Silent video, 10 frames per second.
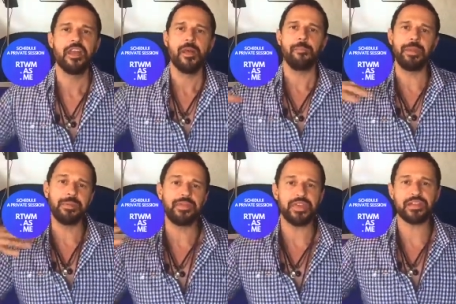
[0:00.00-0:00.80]

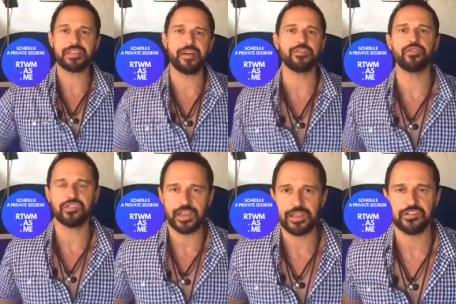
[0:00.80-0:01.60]
Maybe things have to
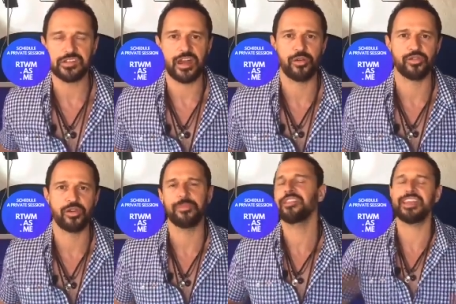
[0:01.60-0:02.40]
change now. You know,
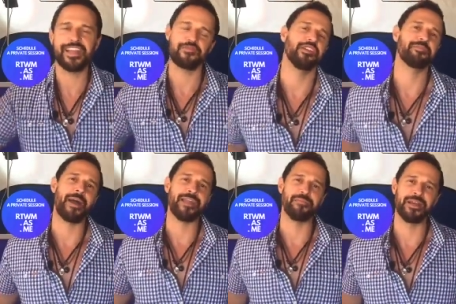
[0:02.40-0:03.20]
I'm not saying everyone's
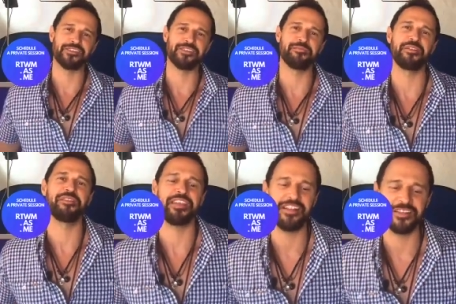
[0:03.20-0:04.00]
buying a mansion in
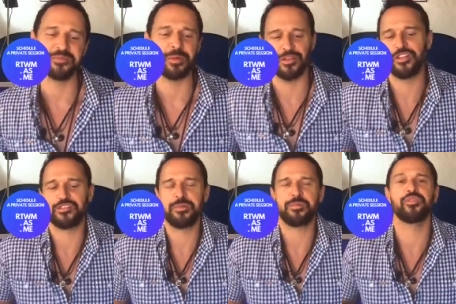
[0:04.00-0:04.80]
Beverly Hills, but a lot
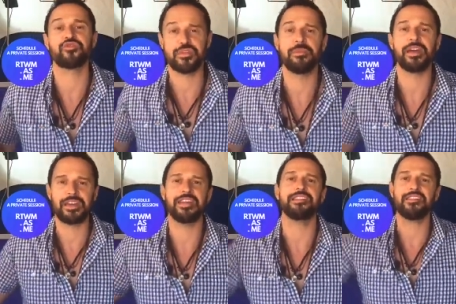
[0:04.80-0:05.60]
of people's dream, I
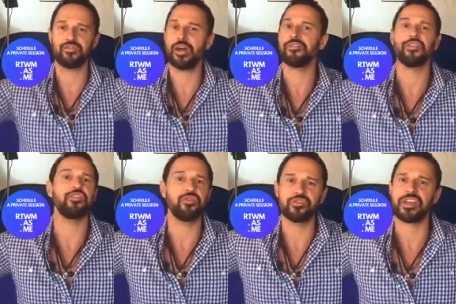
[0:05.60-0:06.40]
guess, is to have a
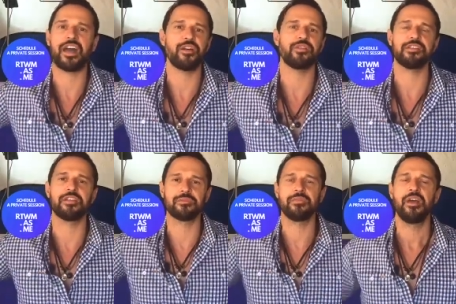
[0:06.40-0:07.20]
huge house in
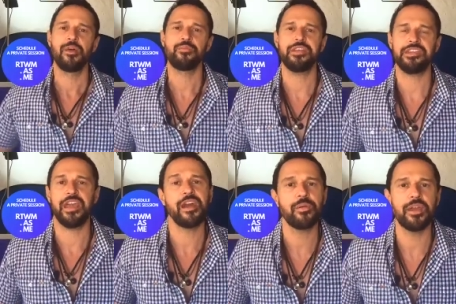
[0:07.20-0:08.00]
a pretty
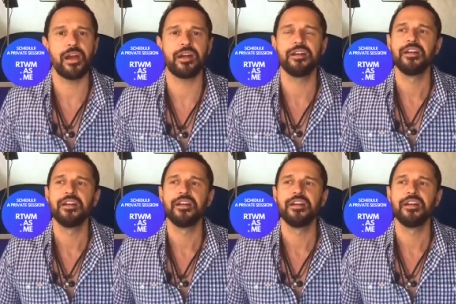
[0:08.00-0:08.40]
area.